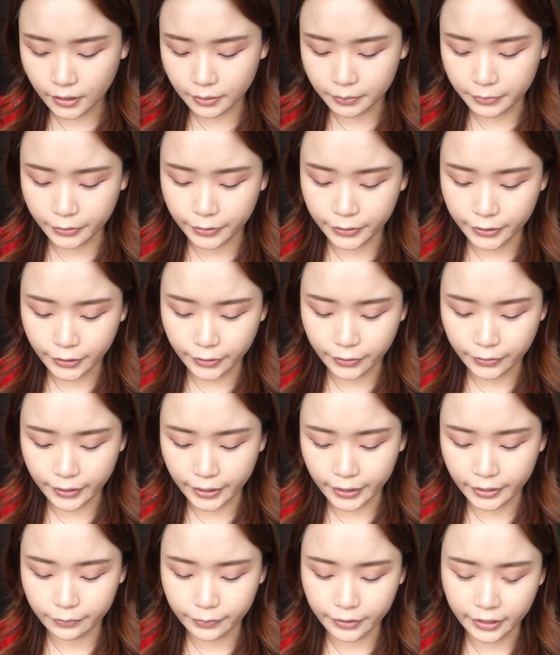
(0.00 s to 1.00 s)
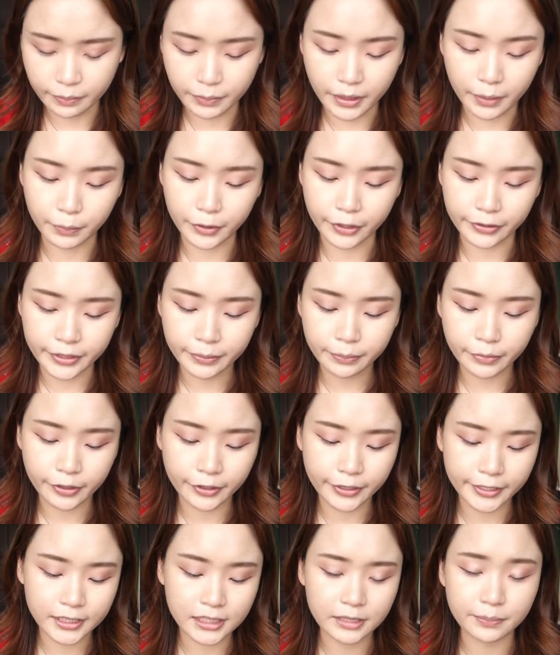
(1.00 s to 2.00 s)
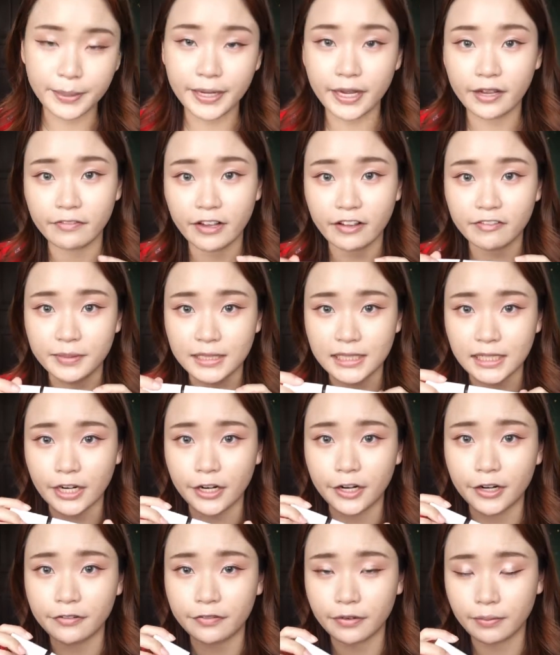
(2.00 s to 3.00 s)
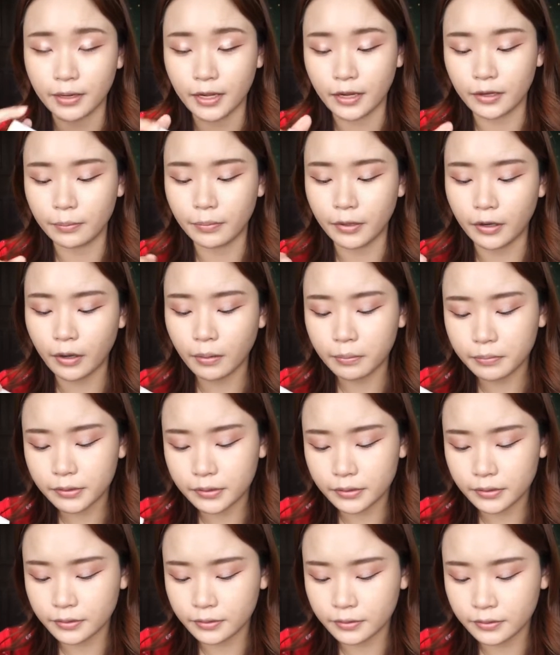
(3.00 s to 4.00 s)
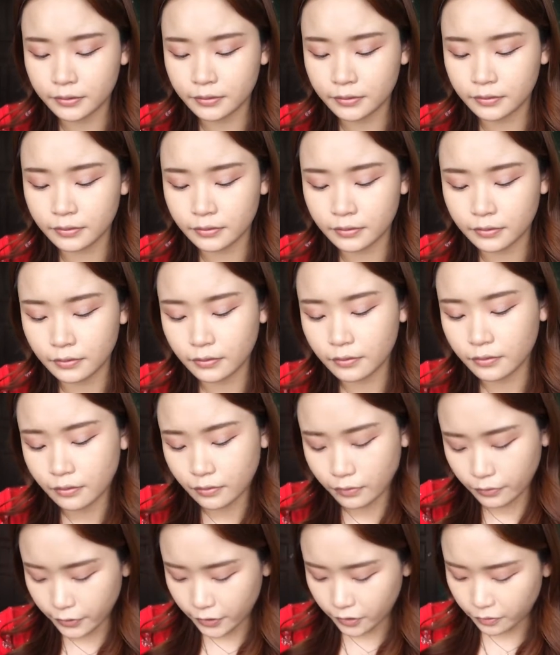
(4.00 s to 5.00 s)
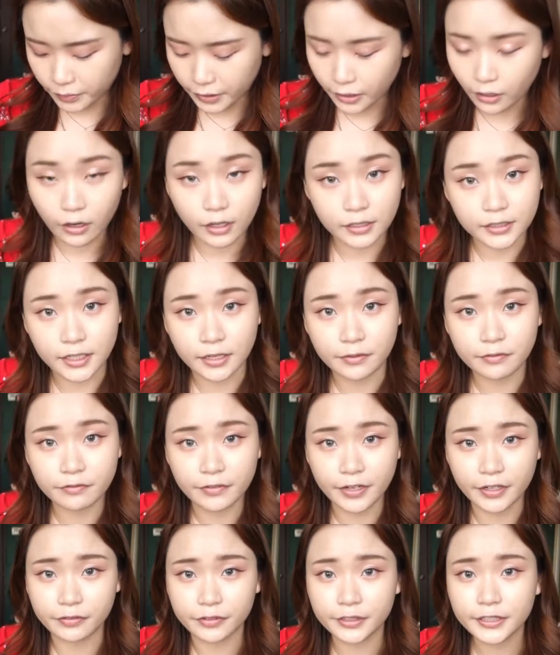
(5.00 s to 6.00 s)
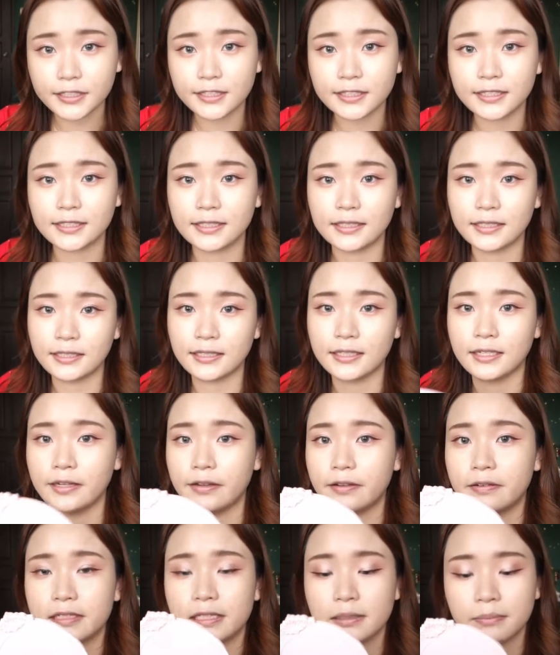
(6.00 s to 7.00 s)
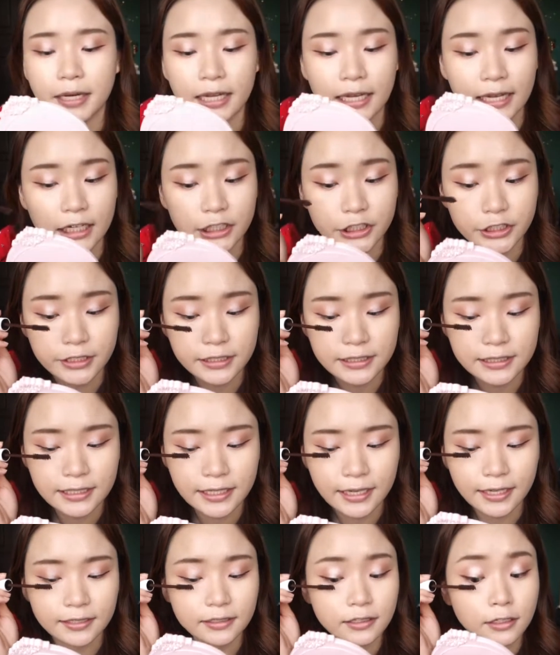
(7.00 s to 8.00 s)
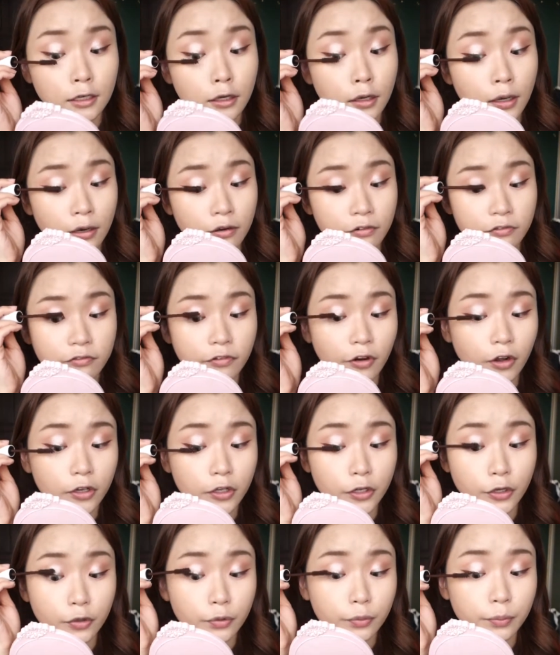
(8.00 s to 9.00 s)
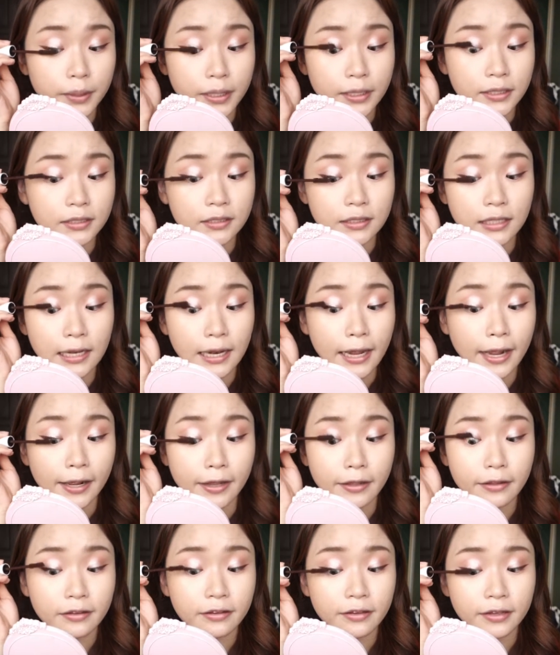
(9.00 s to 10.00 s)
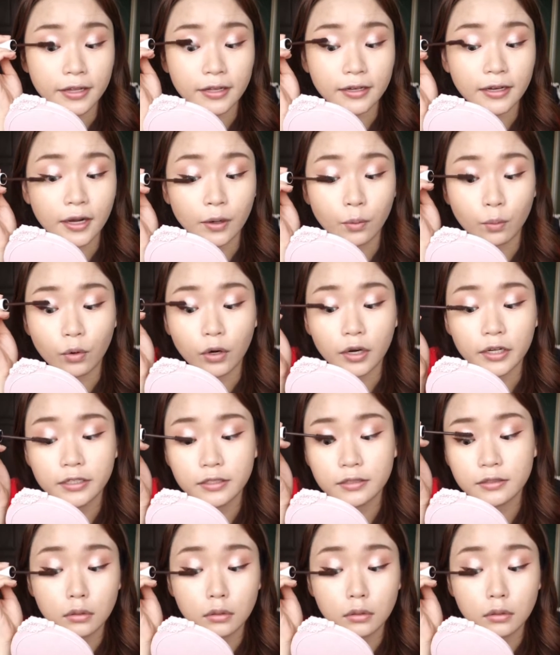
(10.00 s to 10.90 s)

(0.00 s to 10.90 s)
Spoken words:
I'm gonna go in with my Brownie Points BFF mascara from ColourPop. One of my all-time favorites. It gives my lashes that volume and length that I want